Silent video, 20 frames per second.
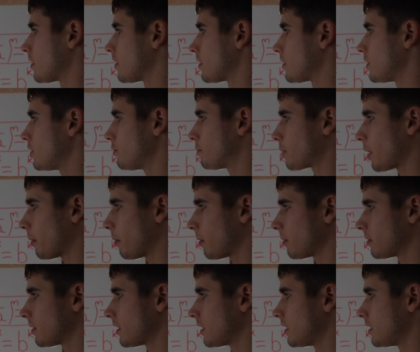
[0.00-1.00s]
you
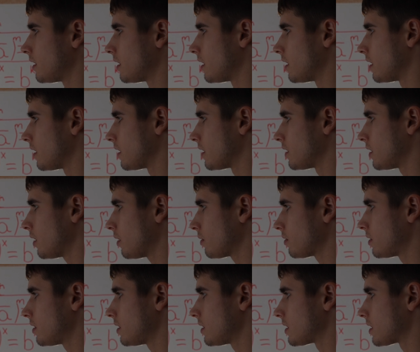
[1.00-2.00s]
probably
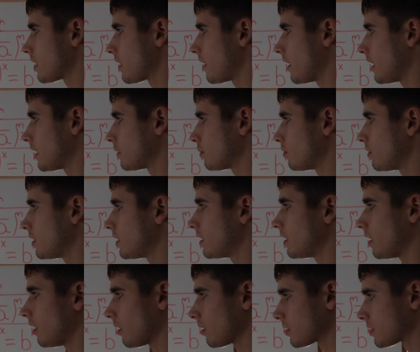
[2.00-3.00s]
noticed that
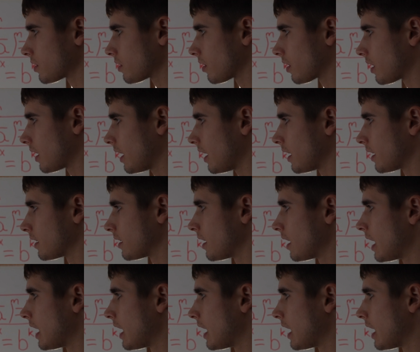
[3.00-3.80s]
we also can